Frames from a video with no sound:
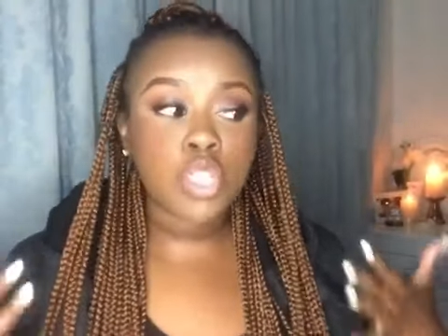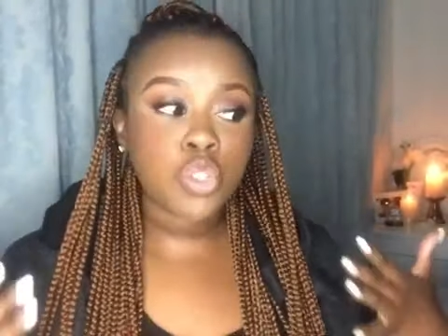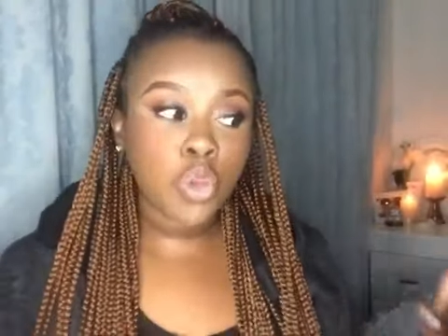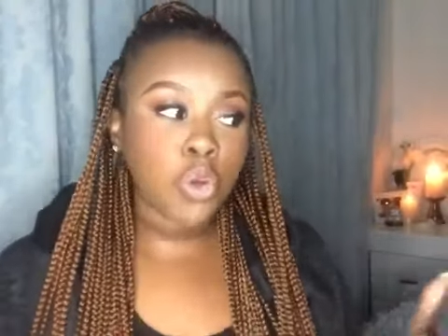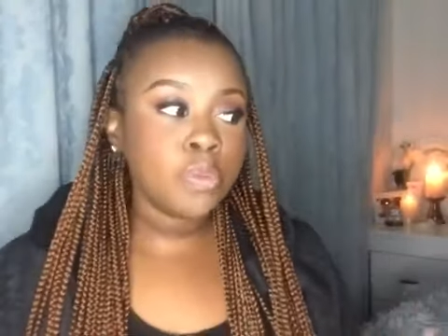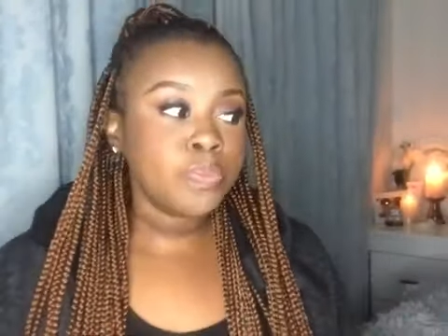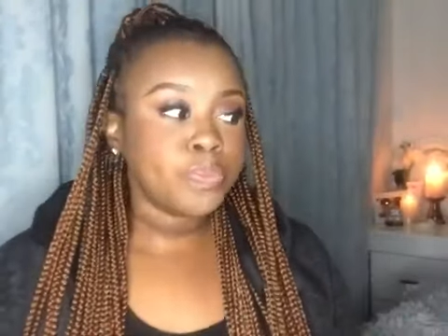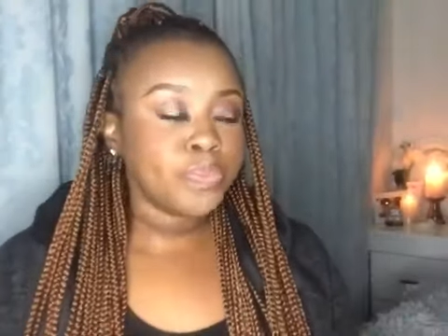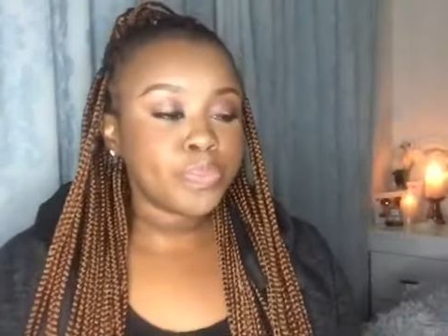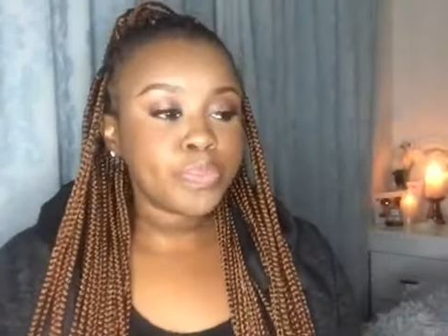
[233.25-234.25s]
So
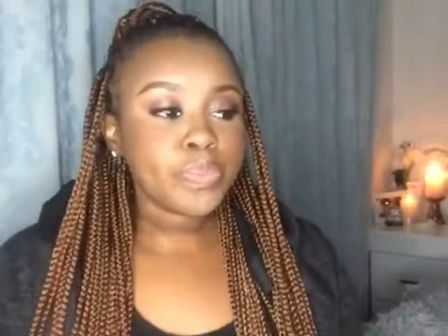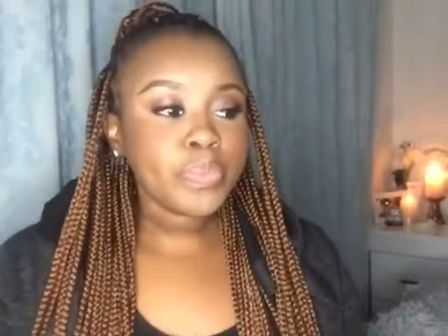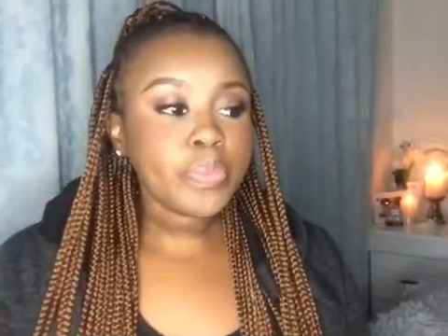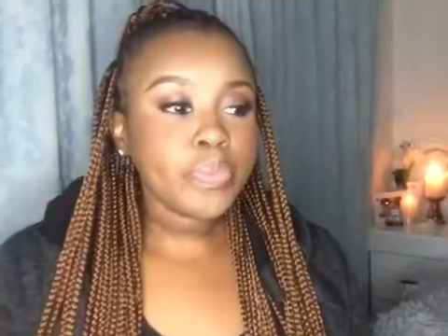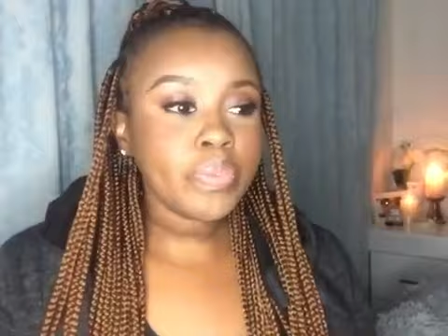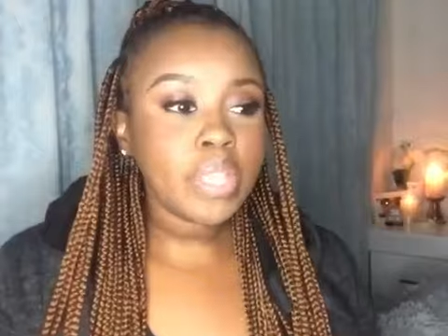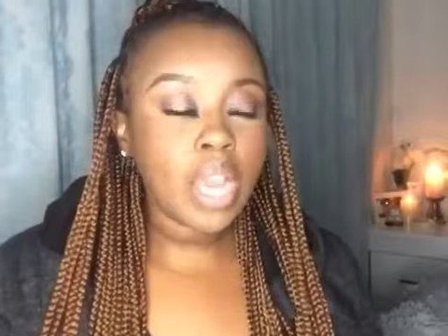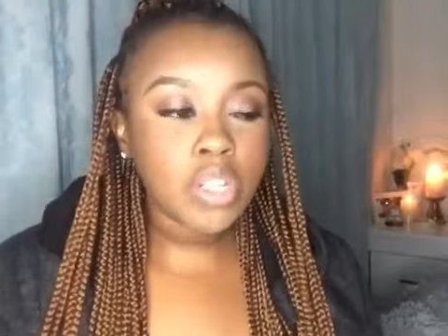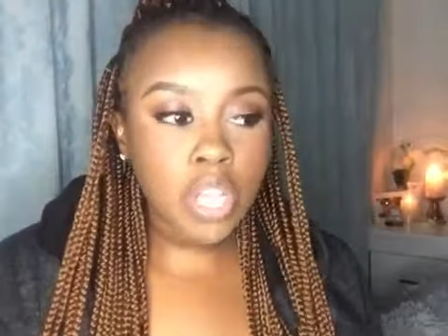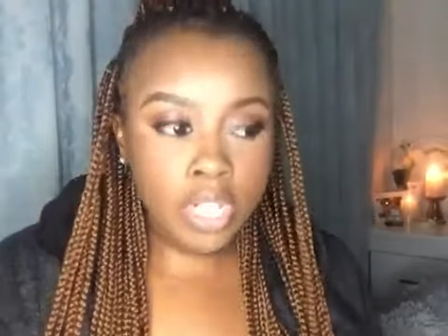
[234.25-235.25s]

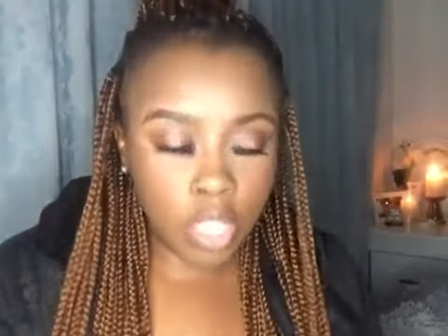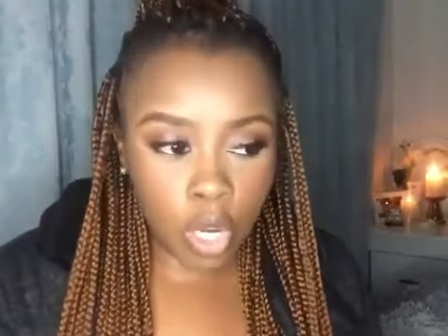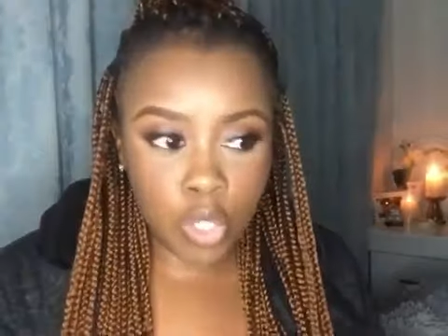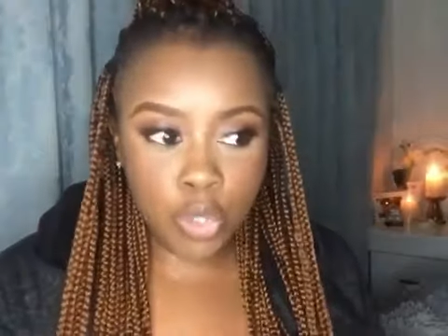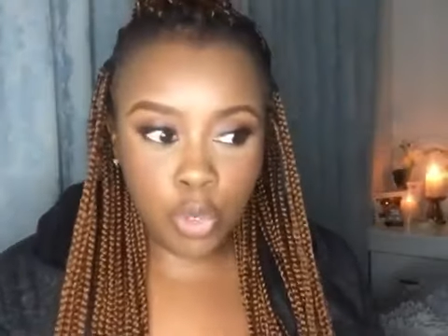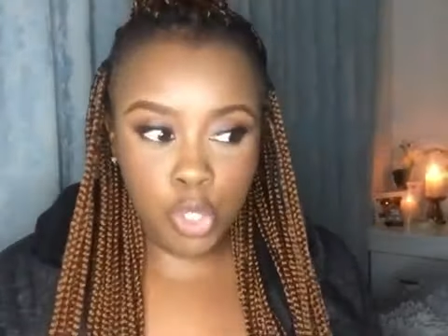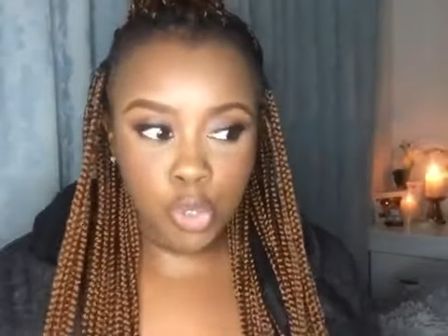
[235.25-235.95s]
to cut a long story